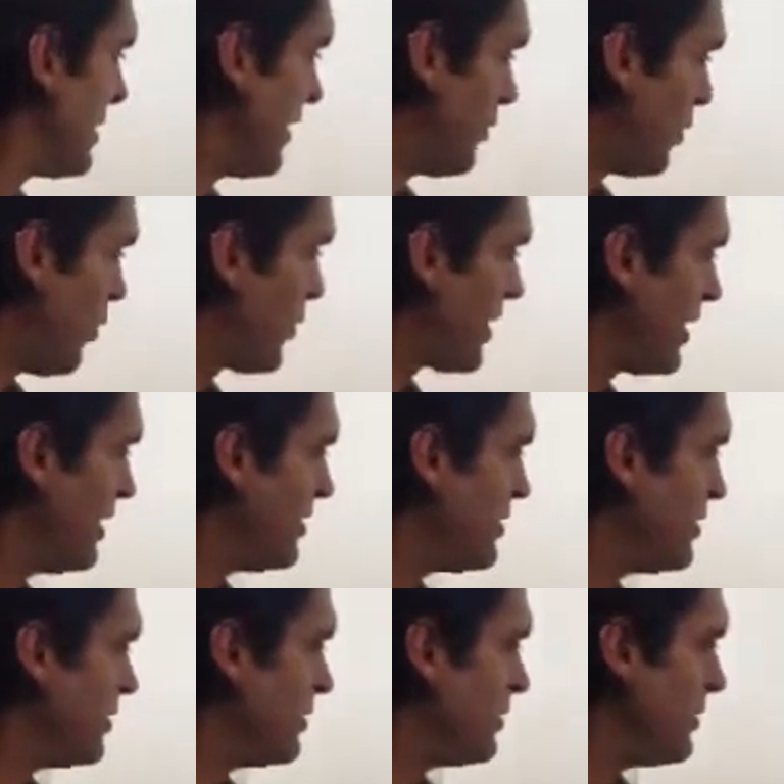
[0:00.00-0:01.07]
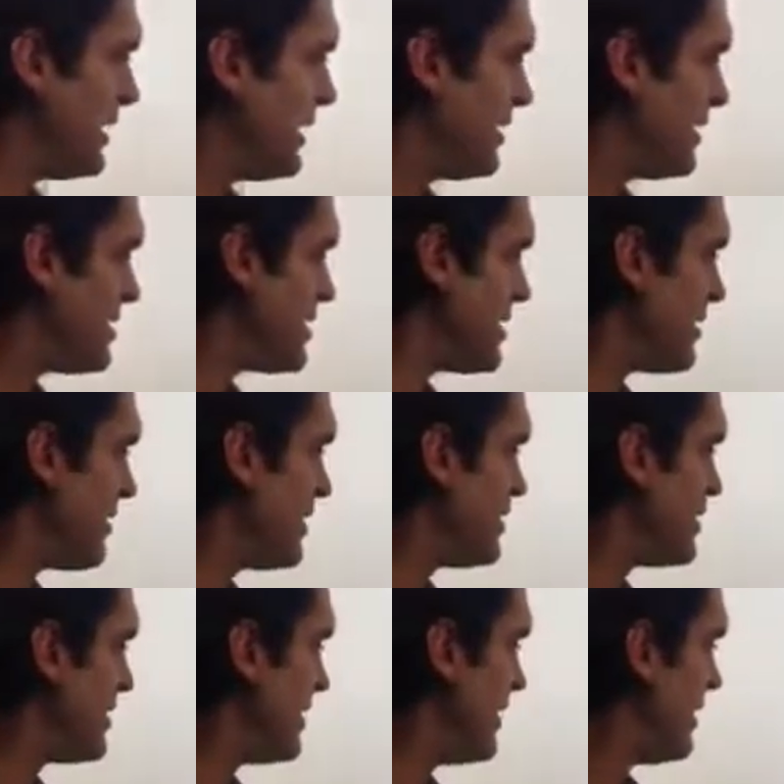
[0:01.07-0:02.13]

that we won't get into in this series.